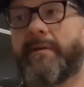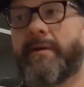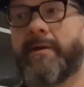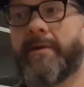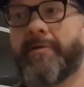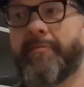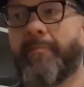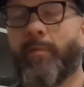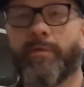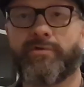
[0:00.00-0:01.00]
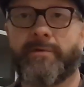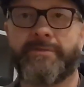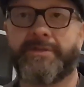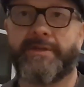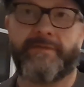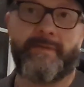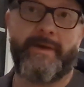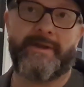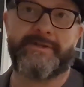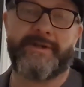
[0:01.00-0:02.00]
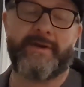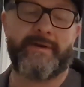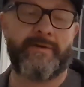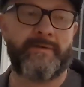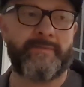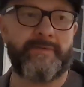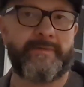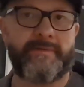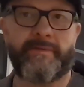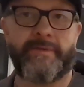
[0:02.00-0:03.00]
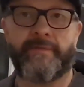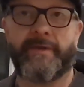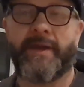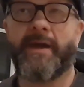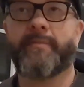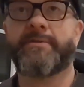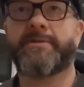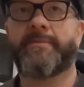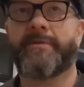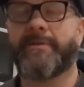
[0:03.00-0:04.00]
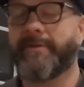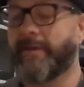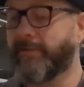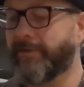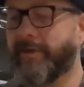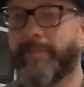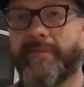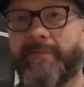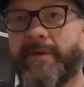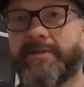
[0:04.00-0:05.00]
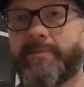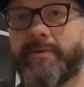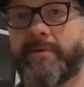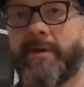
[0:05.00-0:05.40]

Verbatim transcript: um, or drumstick if they manage to carry it home and they don't leave it in the cab or something, and they'll look you up on Facebook